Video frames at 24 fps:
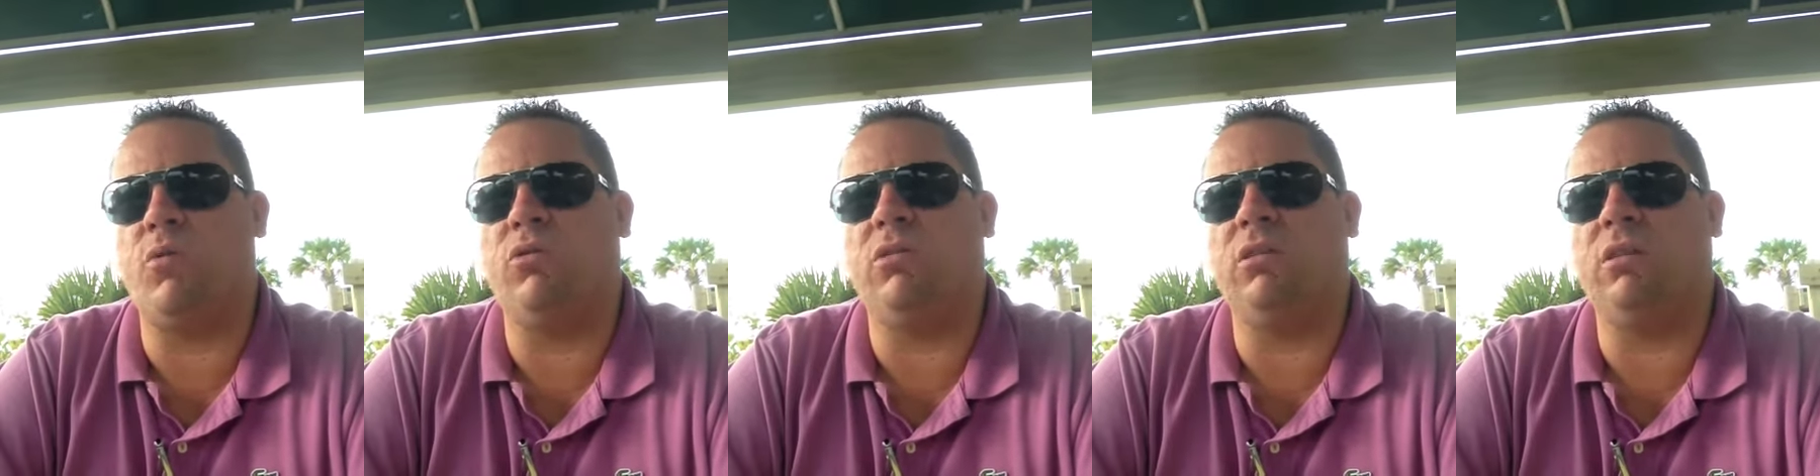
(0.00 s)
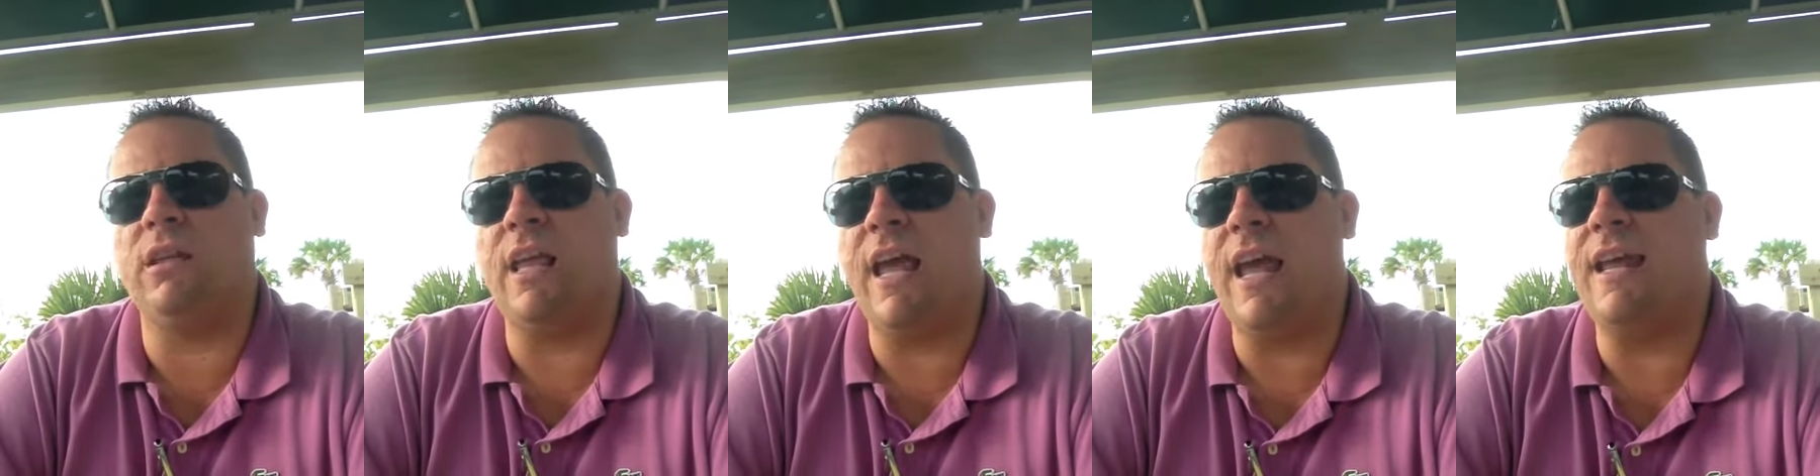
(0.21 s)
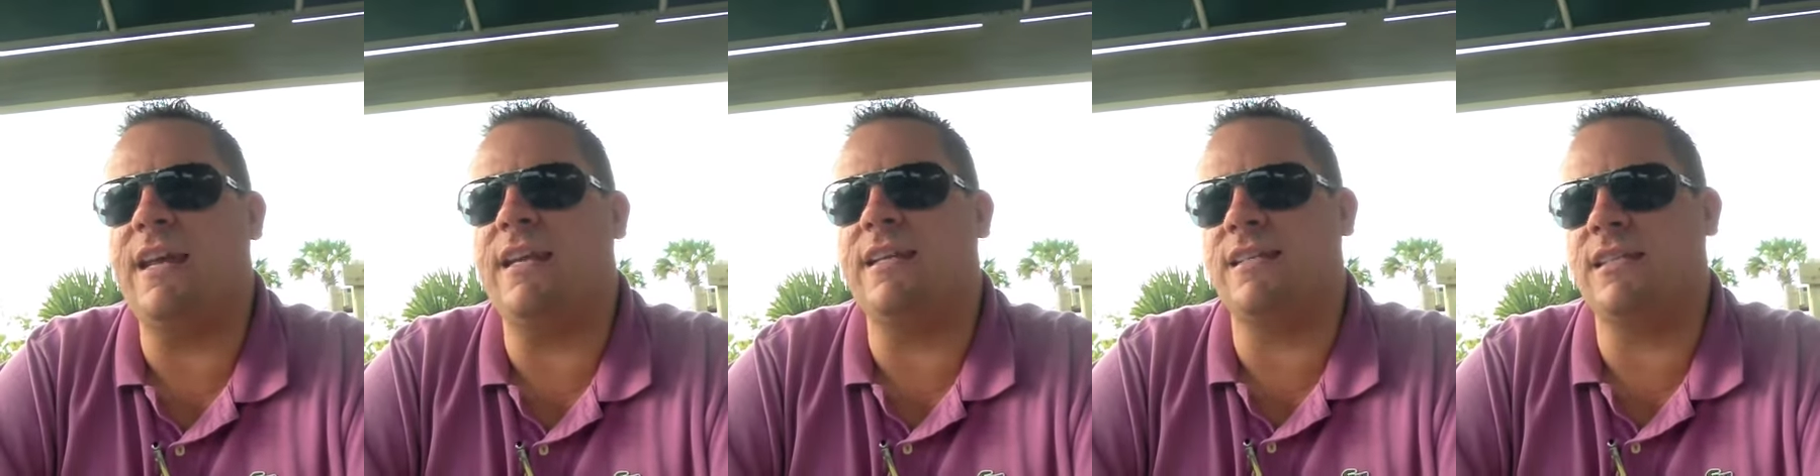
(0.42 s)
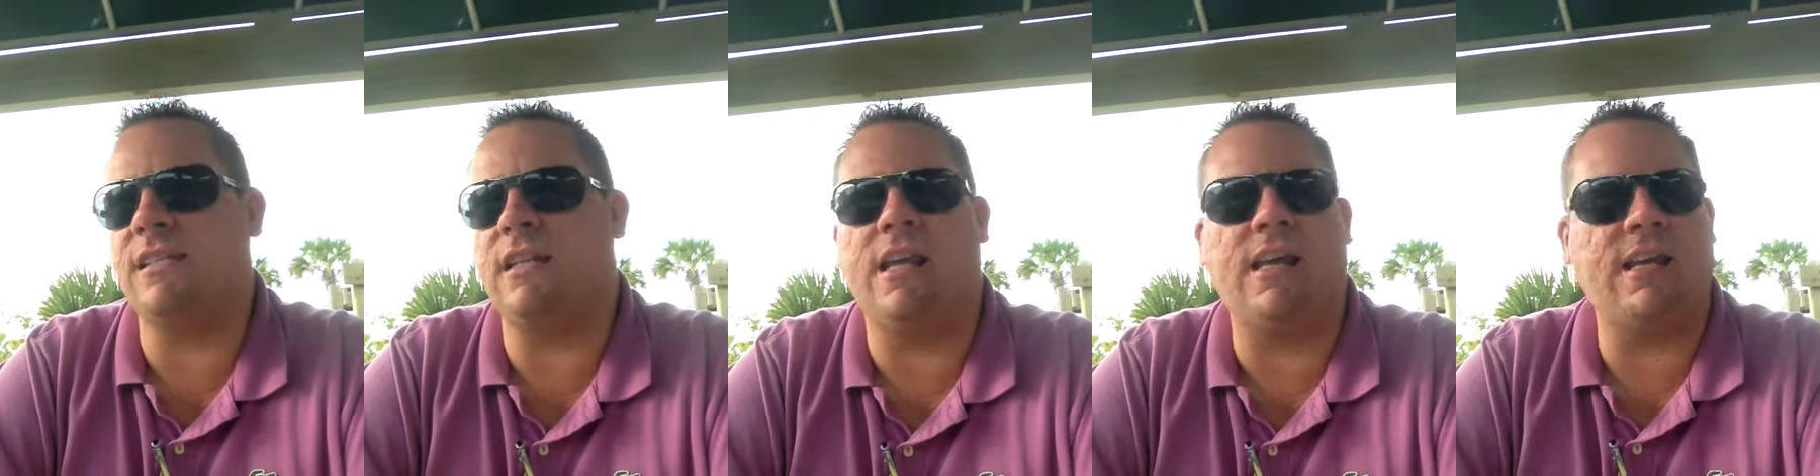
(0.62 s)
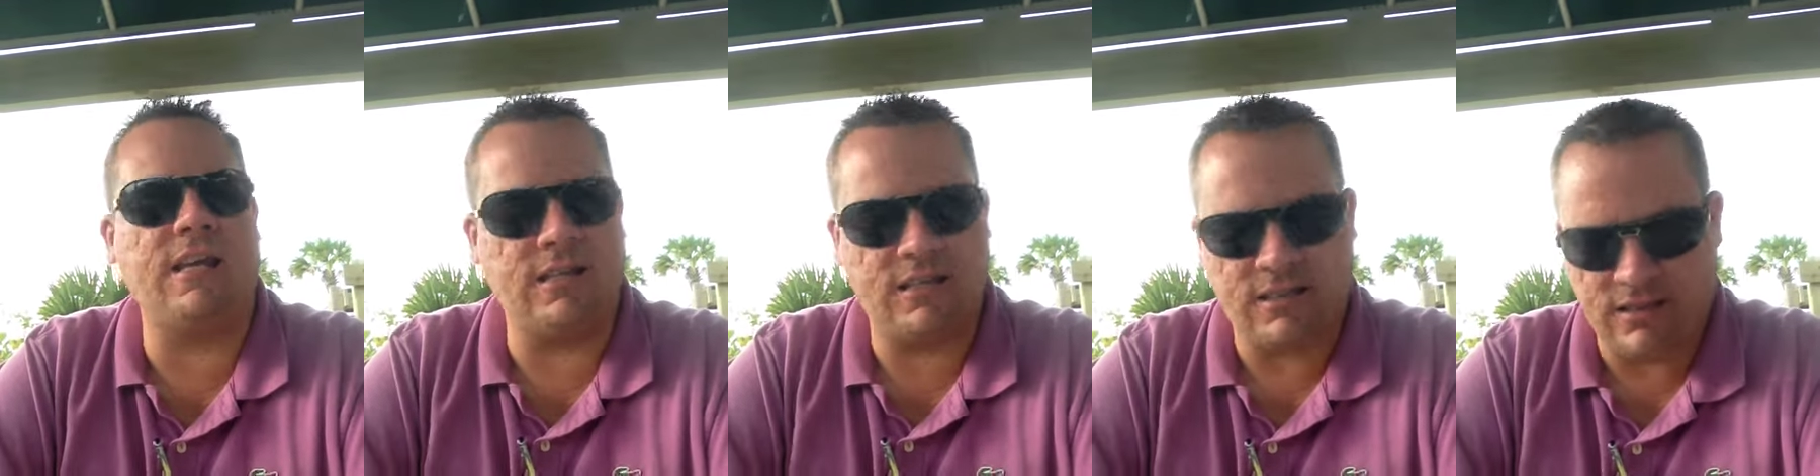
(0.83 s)
latest
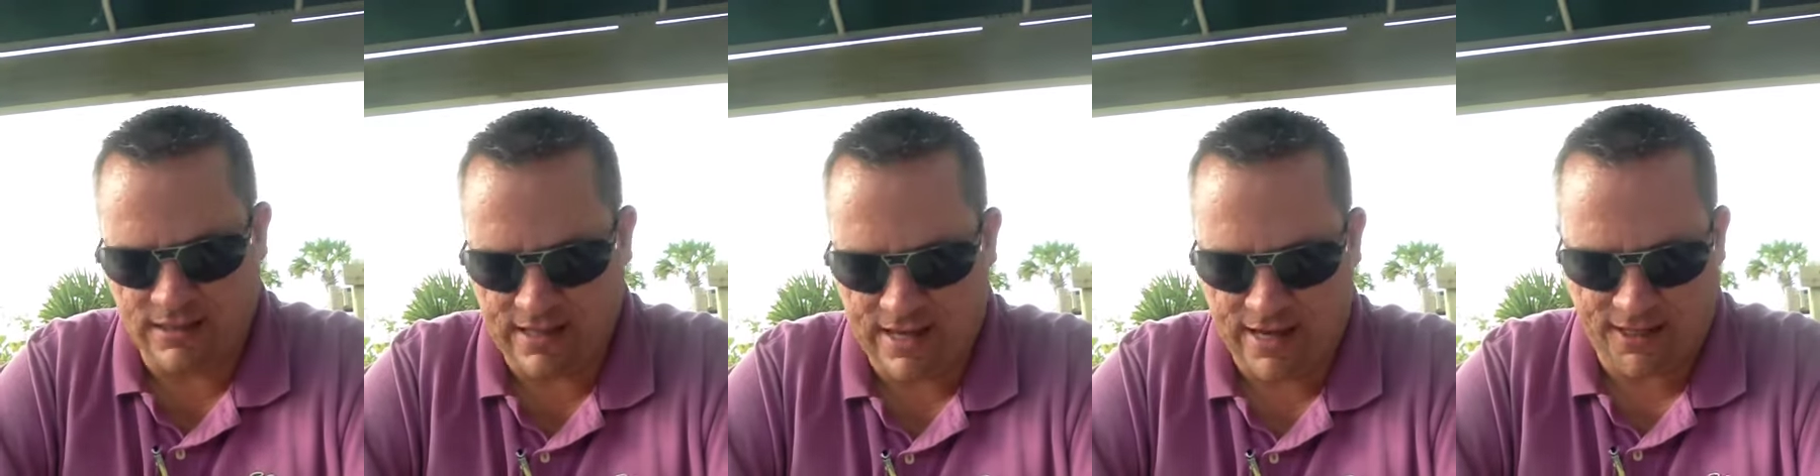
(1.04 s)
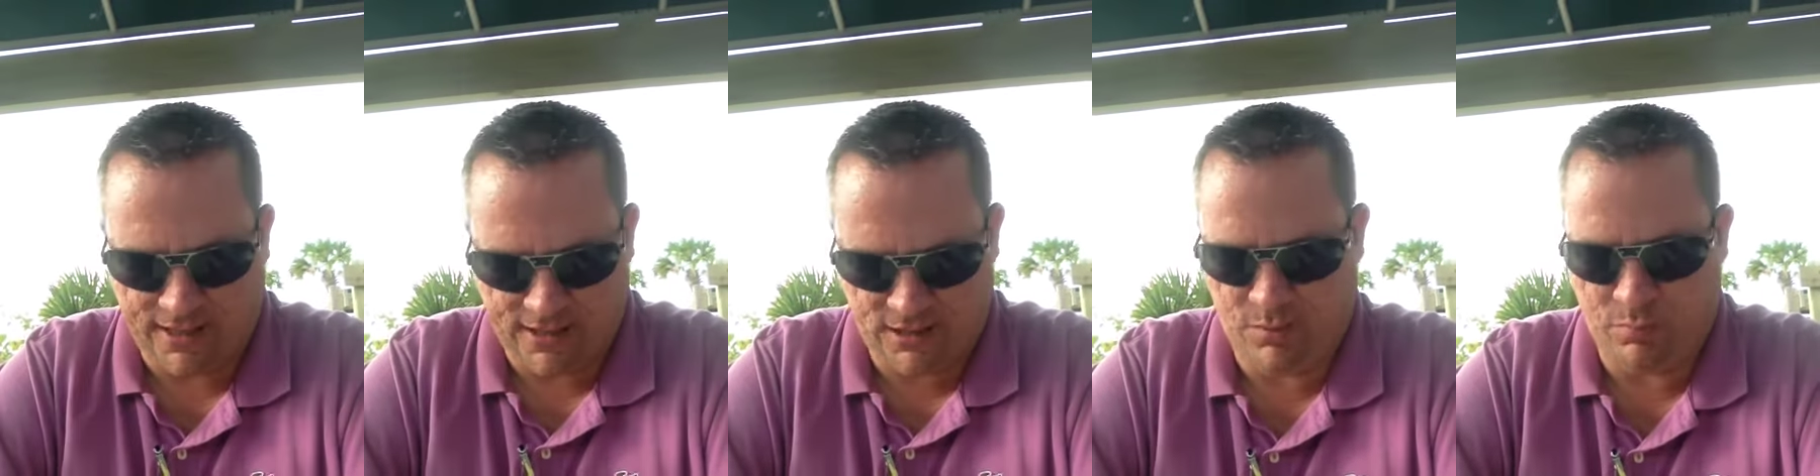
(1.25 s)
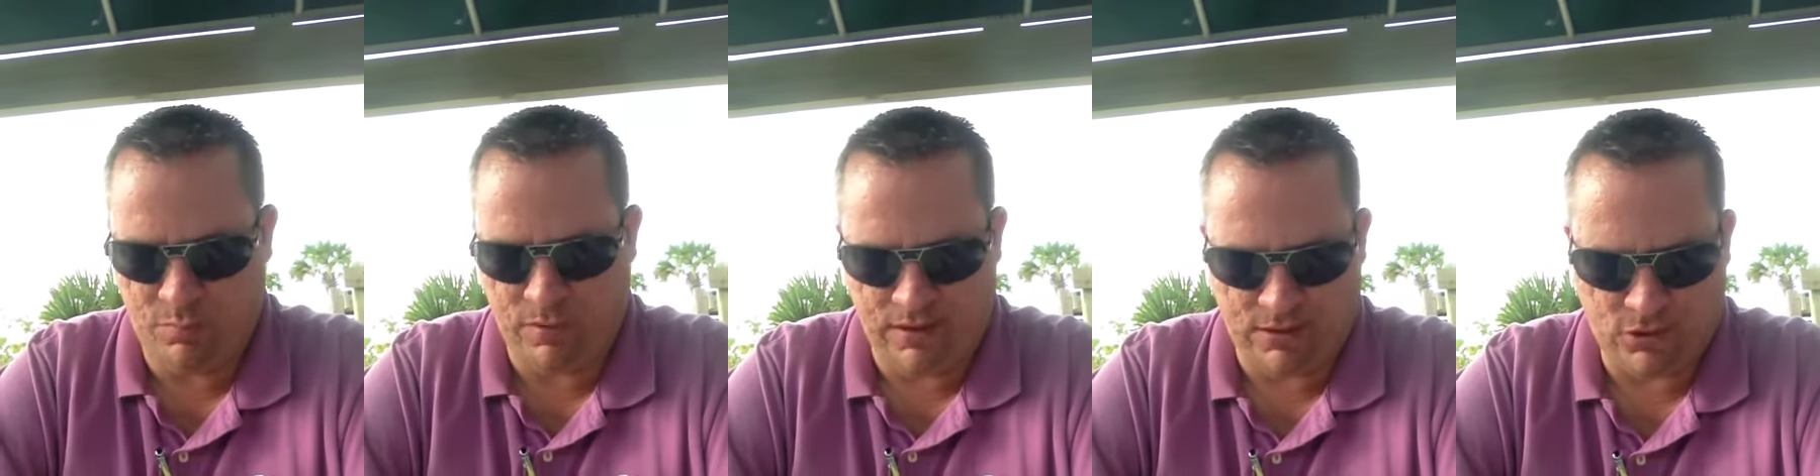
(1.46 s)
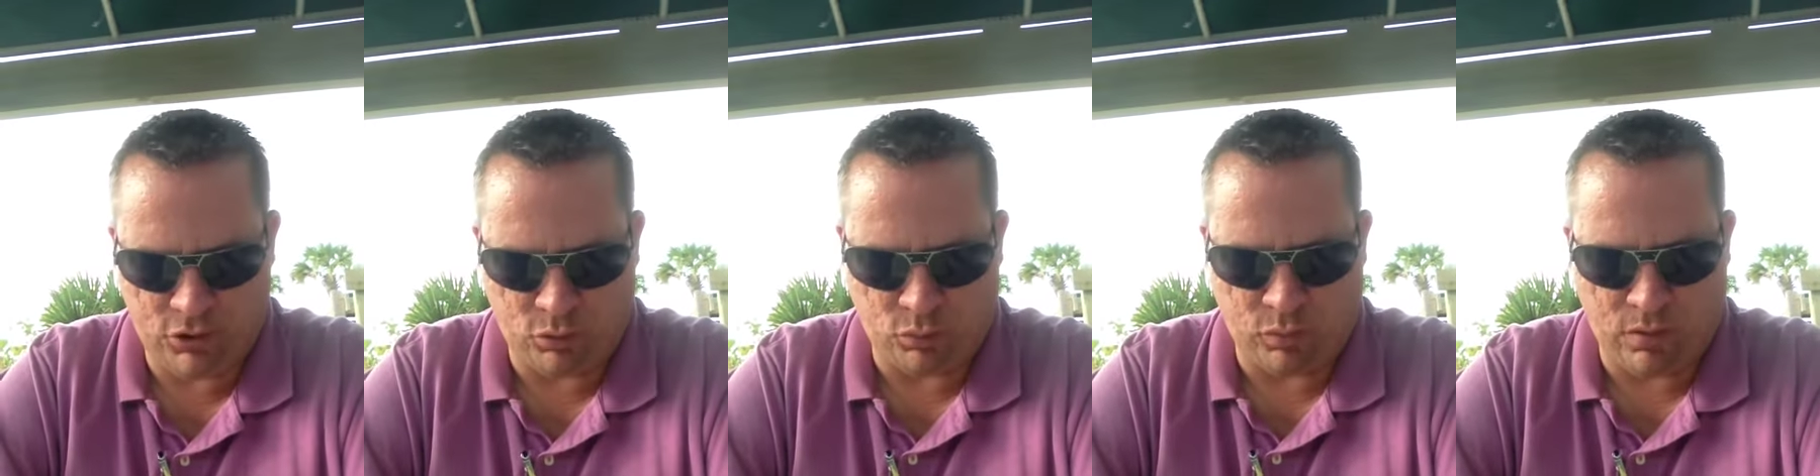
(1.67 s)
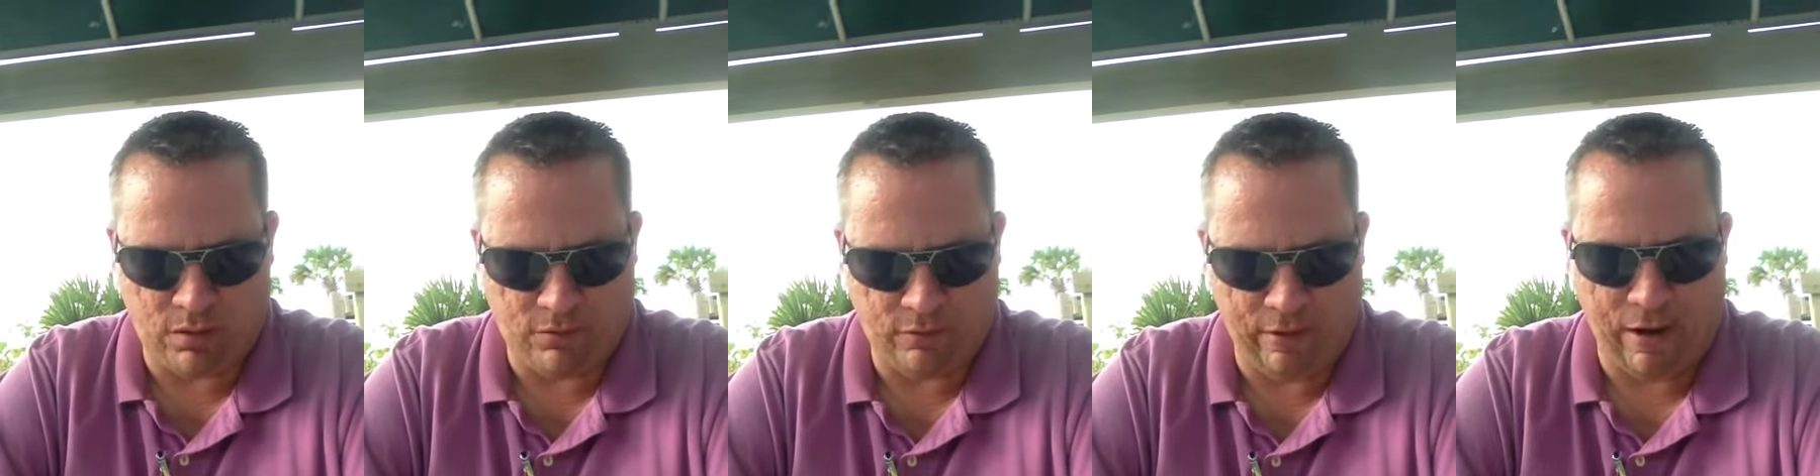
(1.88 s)
being
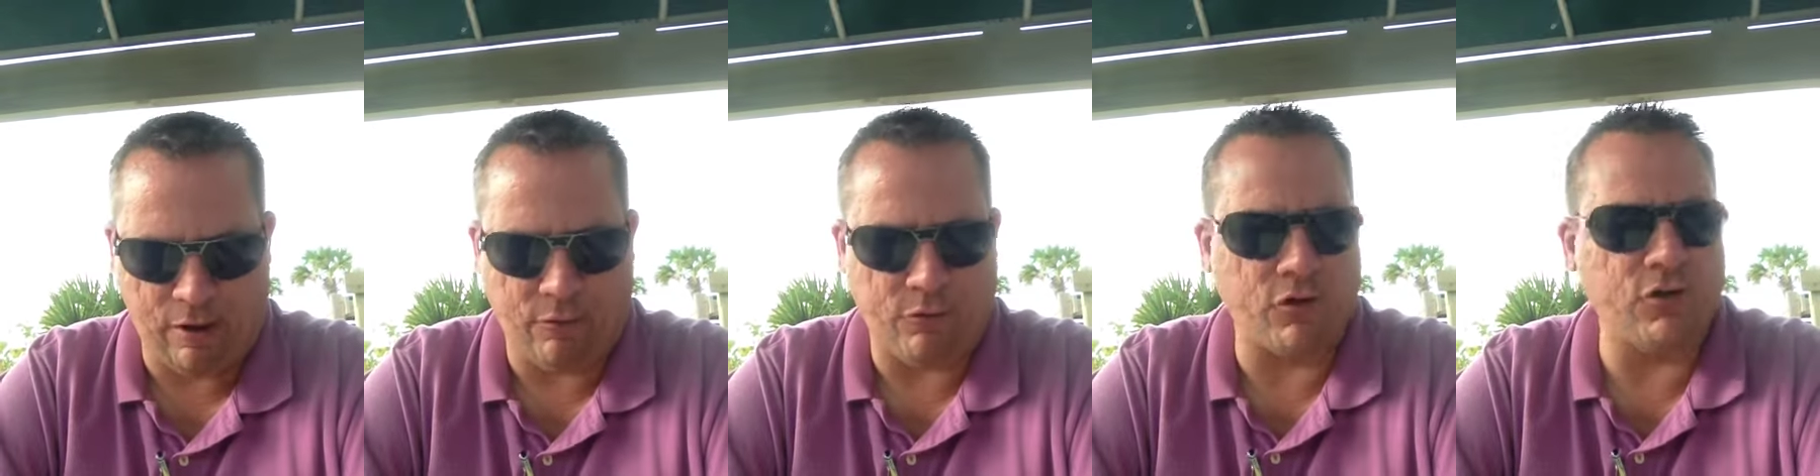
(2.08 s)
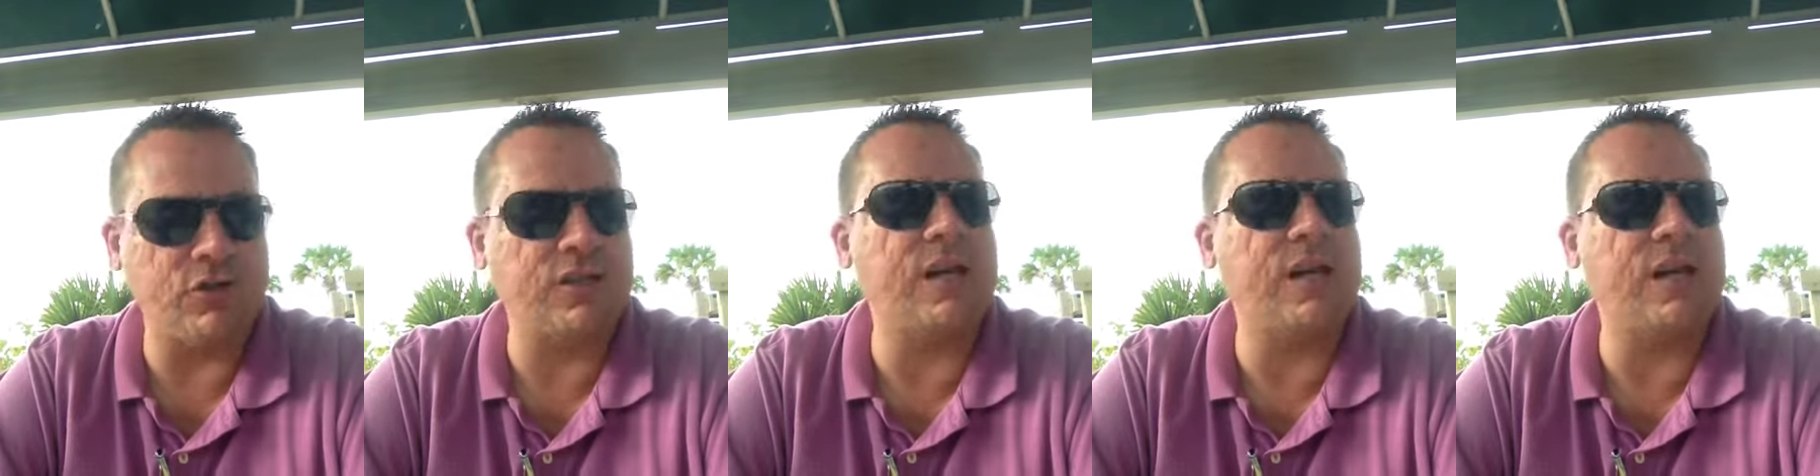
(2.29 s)
12 hours